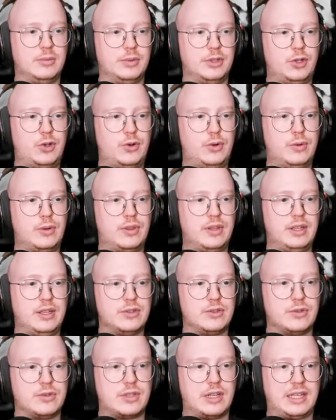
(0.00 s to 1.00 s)
but the whole thing
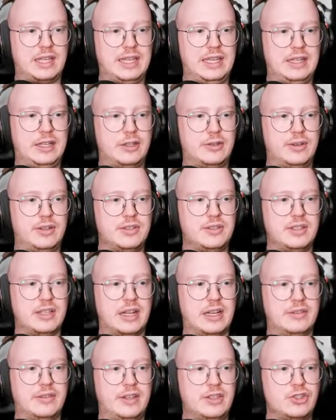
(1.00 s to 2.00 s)
is just like increasing
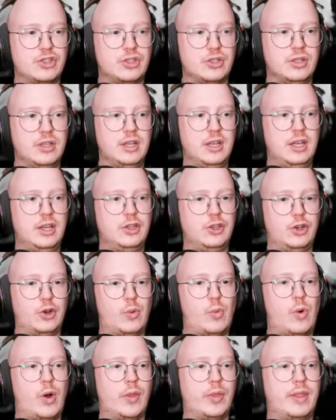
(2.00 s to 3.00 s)
elevation. You
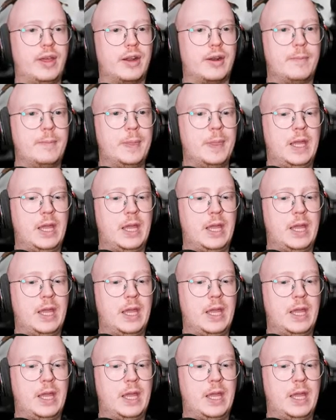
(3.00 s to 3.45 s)
don't want that.